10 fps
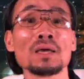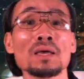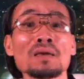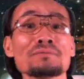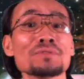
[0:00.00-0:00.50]

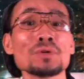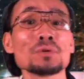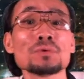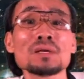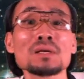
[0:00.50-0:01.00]
if you
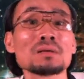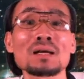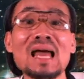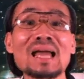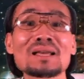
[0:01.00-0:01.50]
didn't
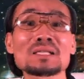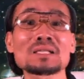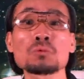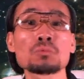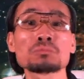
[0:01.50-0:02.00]
like it,
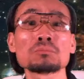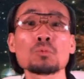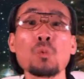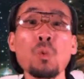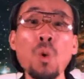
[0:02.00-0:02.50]
so
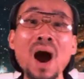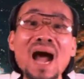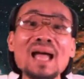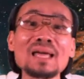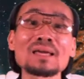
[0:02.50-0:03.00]

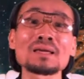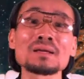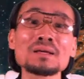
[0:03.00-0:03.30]
why